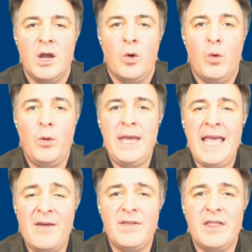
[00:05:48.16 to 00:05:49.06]
What we
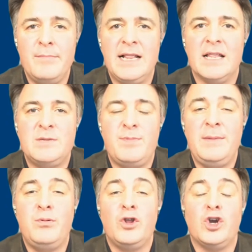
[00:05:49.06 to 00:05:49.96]
have in the middle is
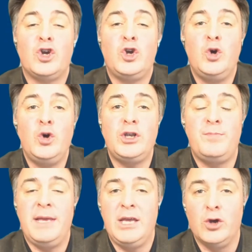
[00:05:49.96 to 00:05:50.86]
people that could
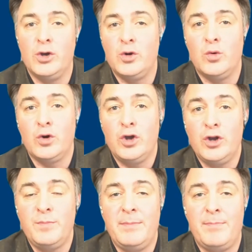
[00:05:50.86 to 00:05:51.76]
be good or
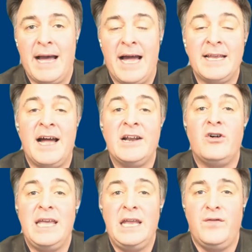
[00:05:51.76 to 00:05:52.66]
could be bad and
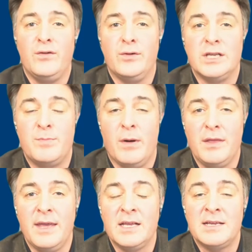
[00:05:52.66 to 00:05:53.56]
are influenced by
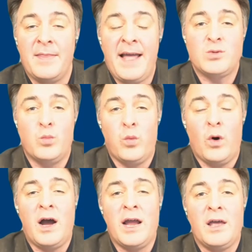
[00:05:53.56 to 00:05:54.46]
things. And that's
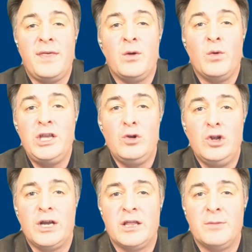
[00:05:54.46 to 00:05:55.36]
why I think when you
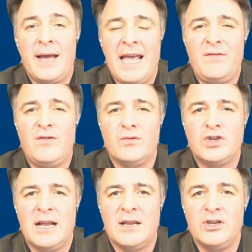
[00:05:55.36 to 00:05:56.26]
look at the behavioral
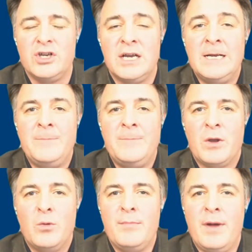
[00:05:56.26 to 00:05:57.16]
challenge,
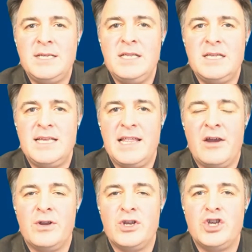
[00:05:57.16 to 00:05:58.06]
we mustn't sit
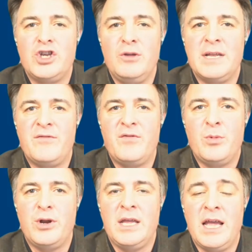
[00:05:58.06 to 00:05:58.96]
there and assume that
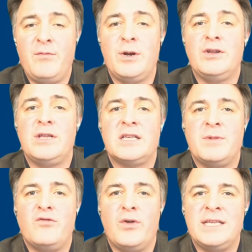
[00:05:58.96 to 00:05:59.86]
everybody who does
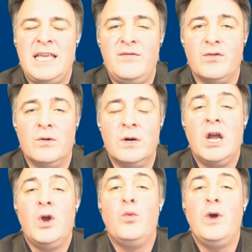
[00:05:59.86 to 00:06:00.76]
something wrong is evil.
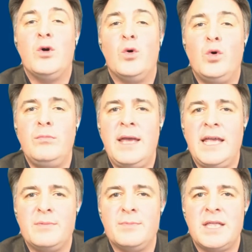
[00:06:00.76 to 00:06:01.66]
We all
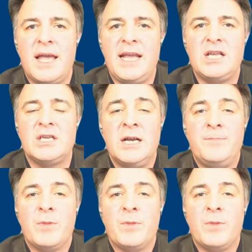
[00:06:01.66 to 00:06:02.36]
make mistakes.